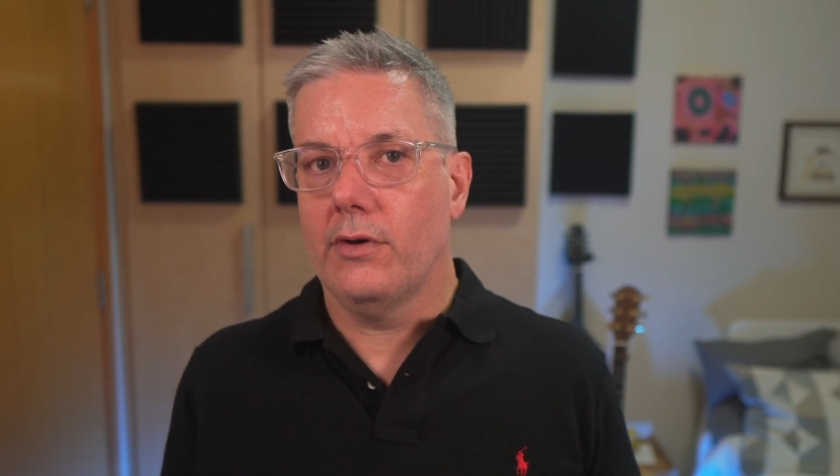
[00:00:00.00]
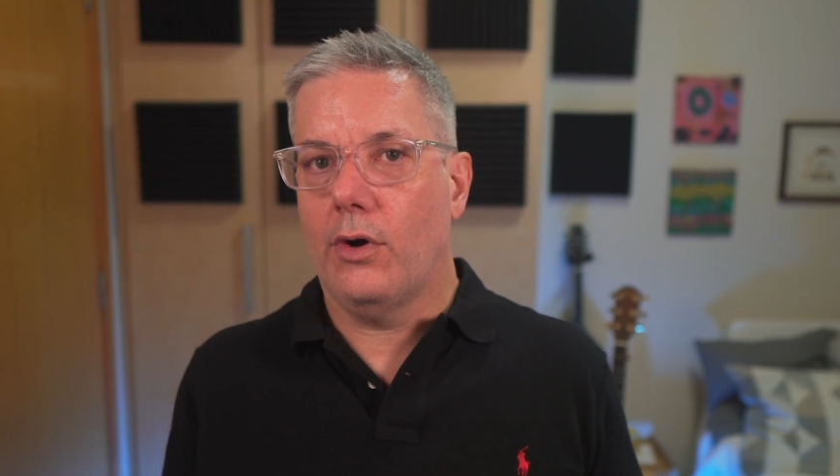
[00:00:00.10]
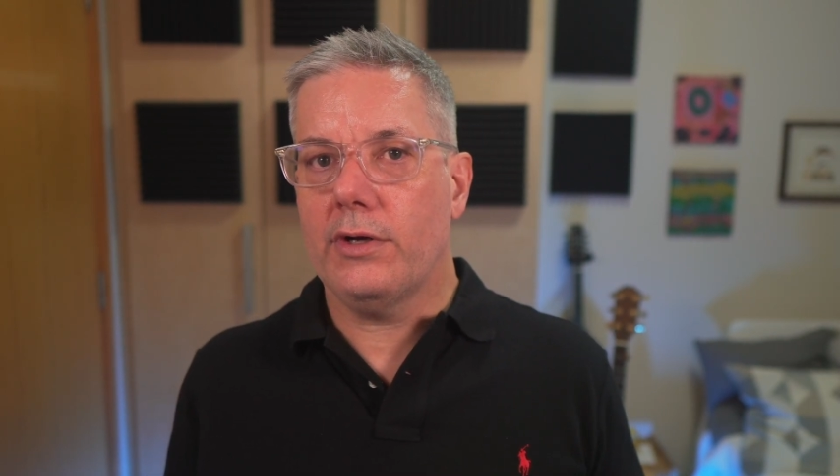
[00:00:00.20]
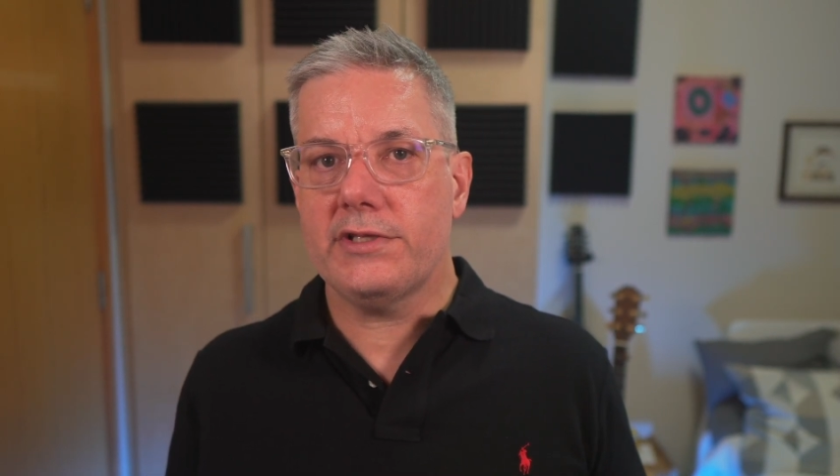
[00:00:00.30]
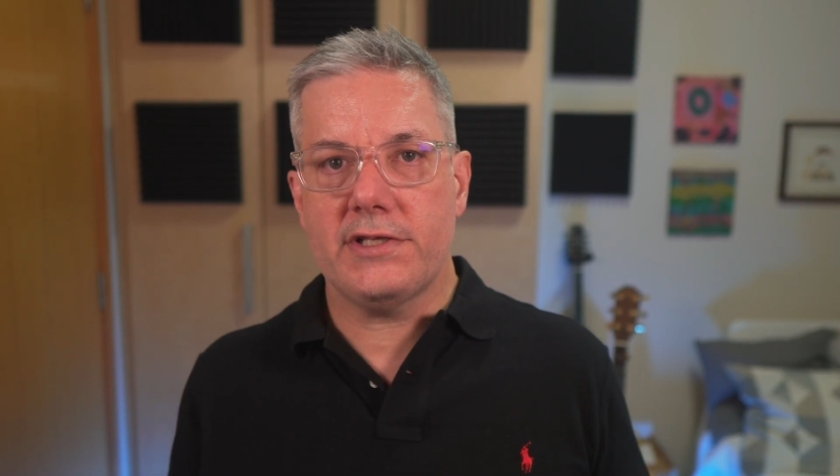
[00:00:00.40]

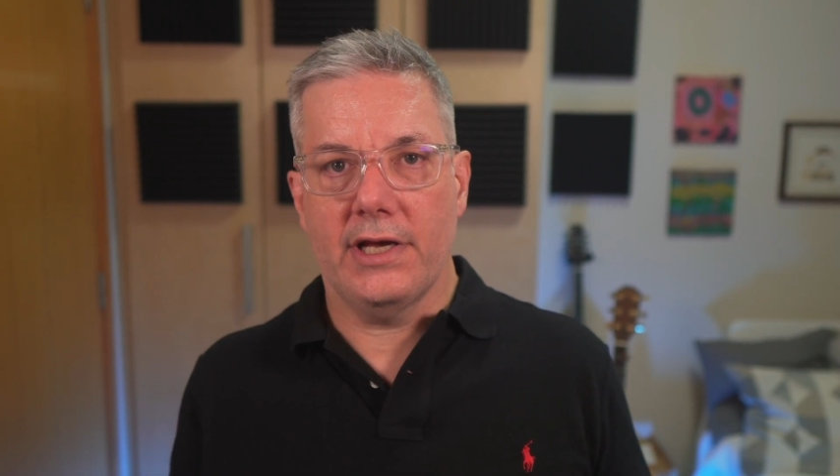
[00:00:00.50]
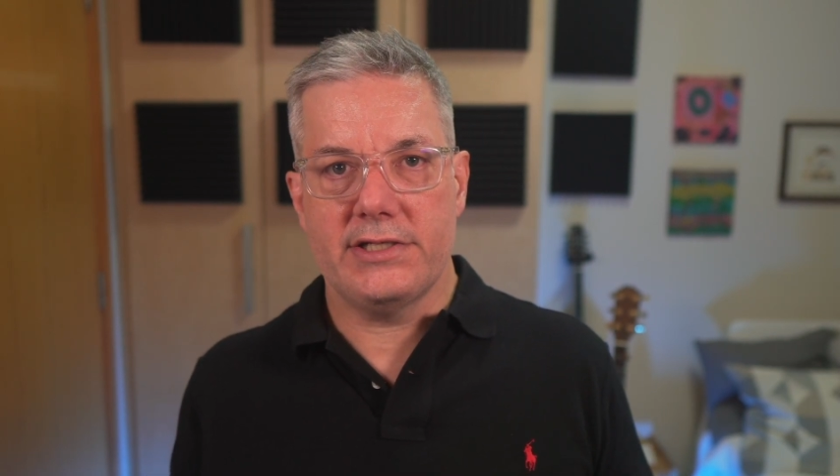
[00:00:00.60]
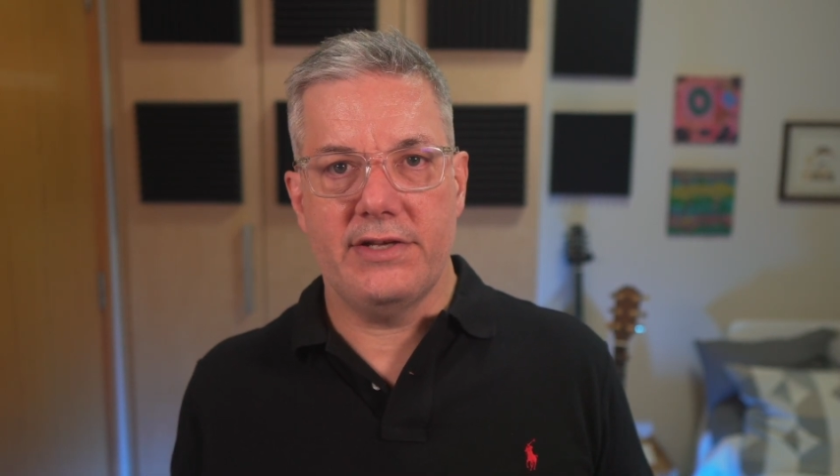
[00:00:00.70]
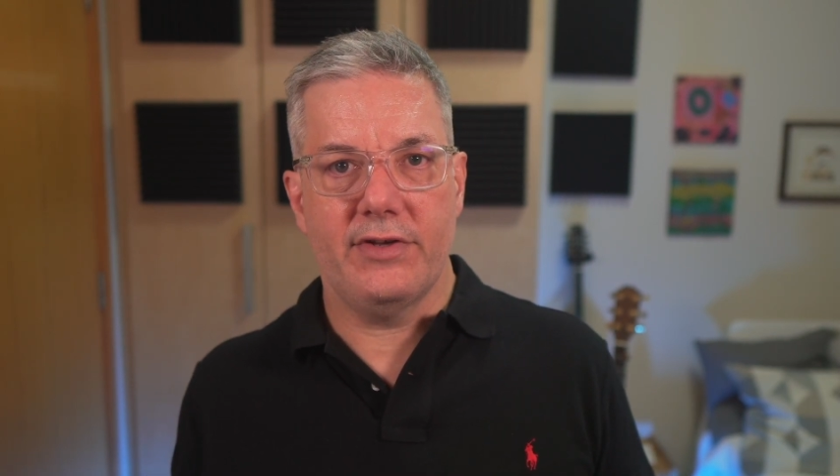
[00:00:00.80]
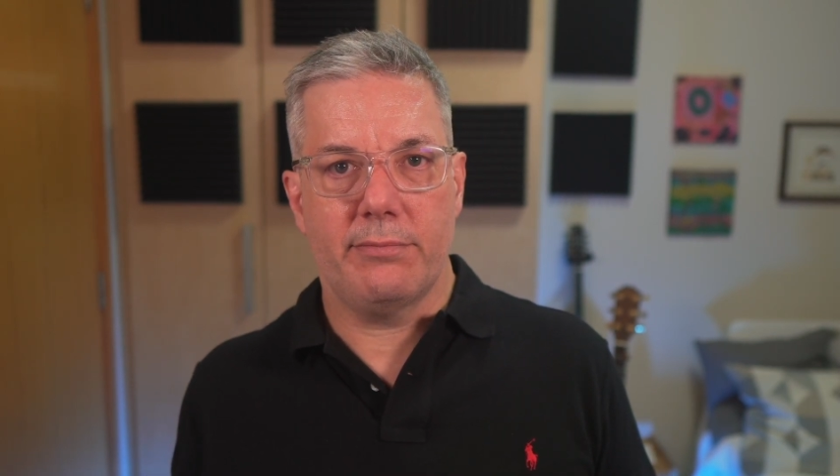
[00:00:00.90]
on
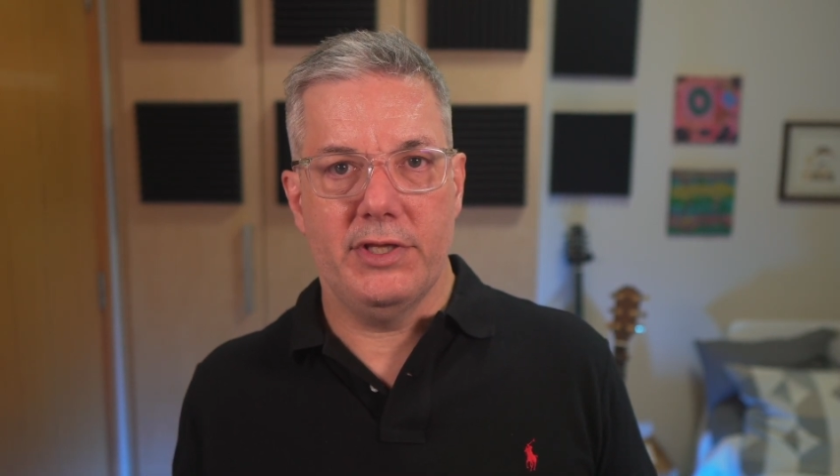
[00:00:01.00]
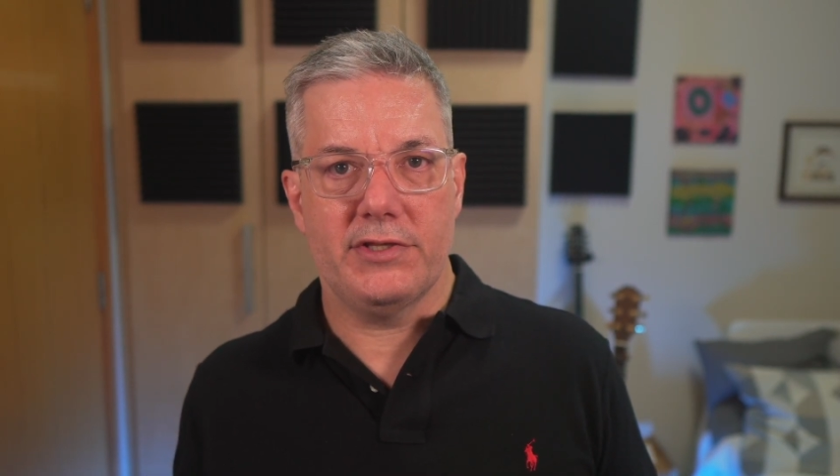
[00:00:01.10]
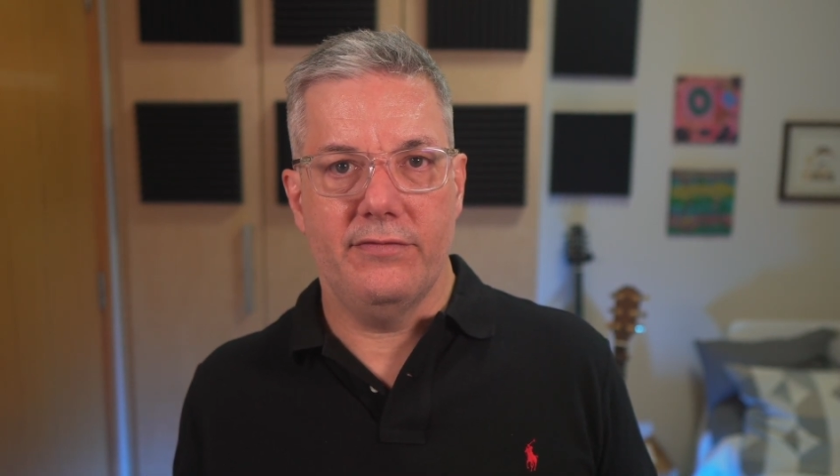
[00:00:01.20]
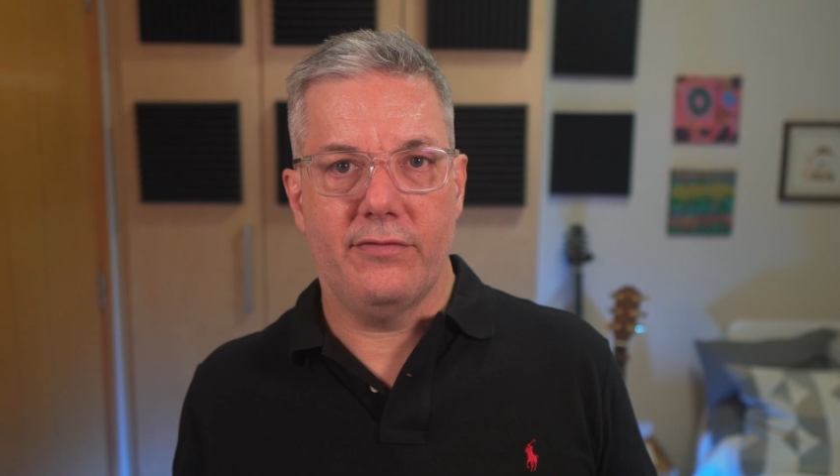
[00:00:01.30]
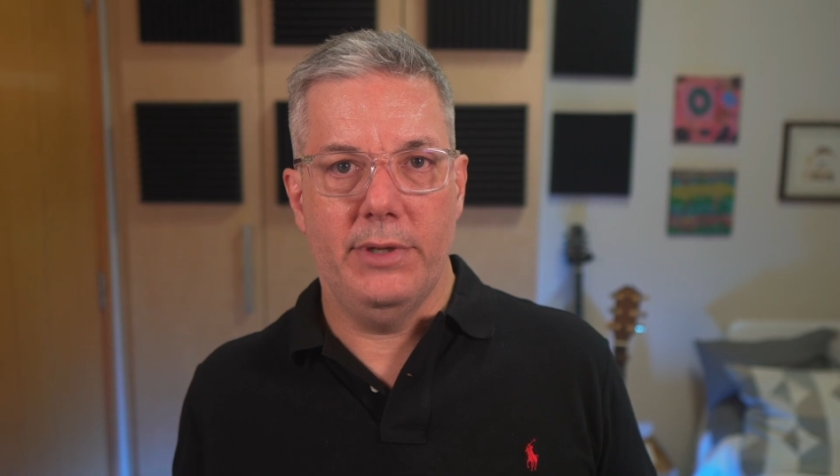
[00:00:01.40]
scientific
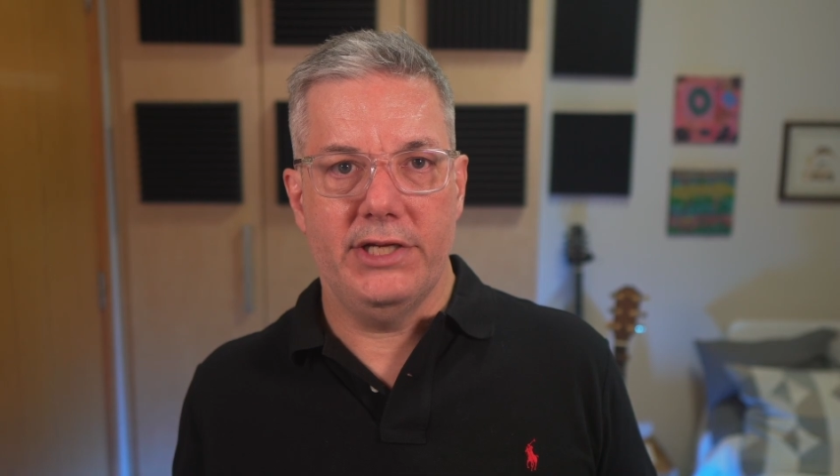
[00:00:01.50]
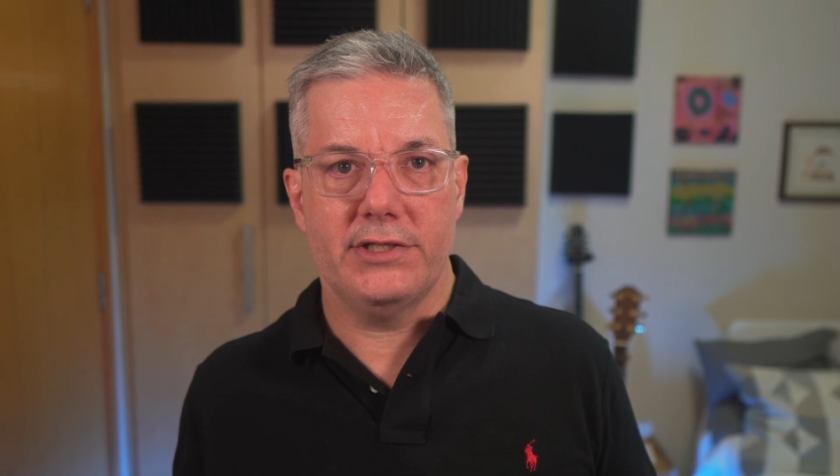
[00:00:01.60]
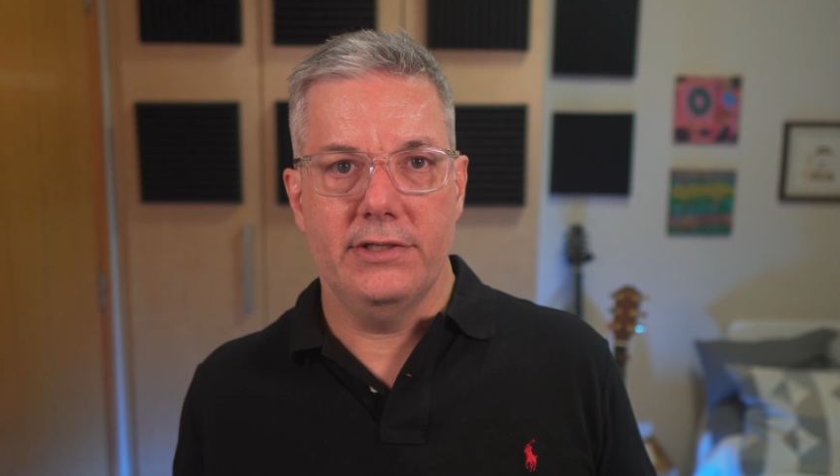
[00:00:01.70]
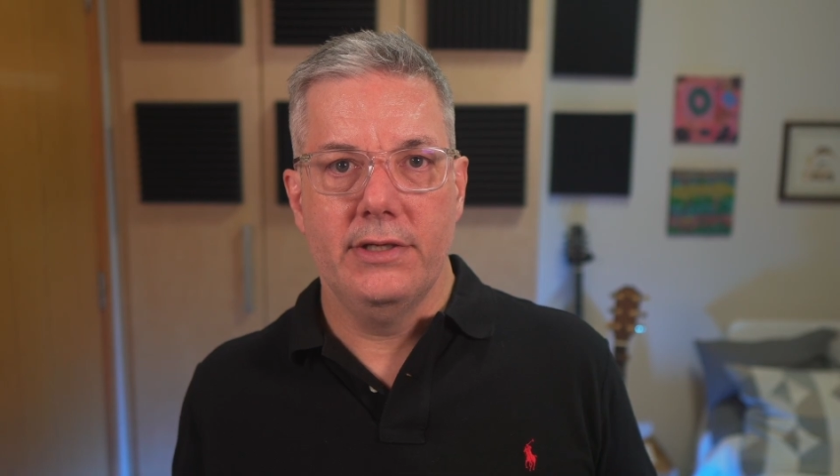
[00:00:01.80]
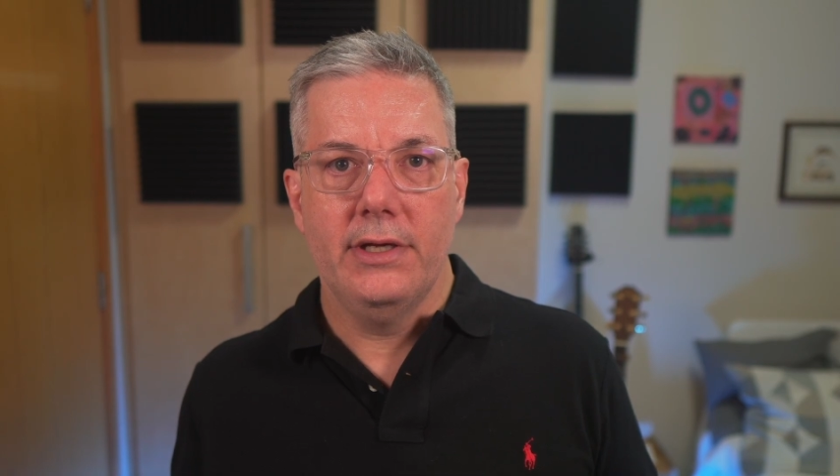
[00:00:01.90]
misinformation,